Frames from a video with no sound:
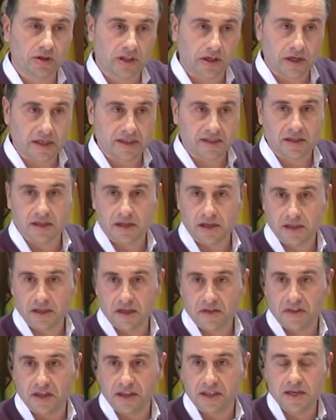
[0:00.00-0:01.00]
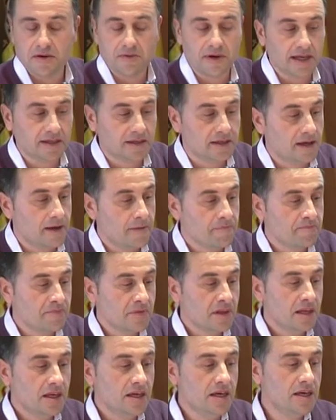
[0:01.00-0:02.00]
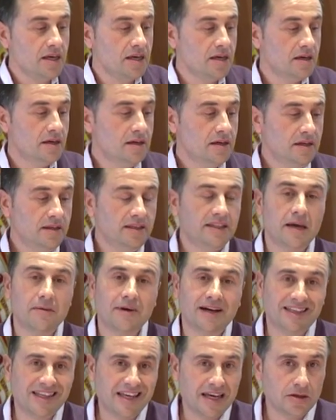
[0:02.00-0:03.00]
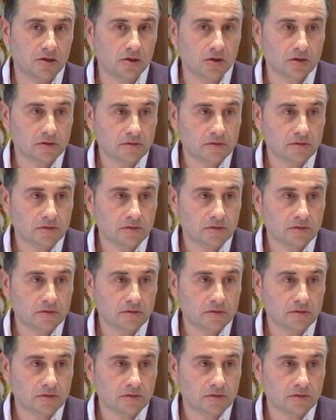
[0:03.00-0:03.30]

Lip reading: them, and they can participate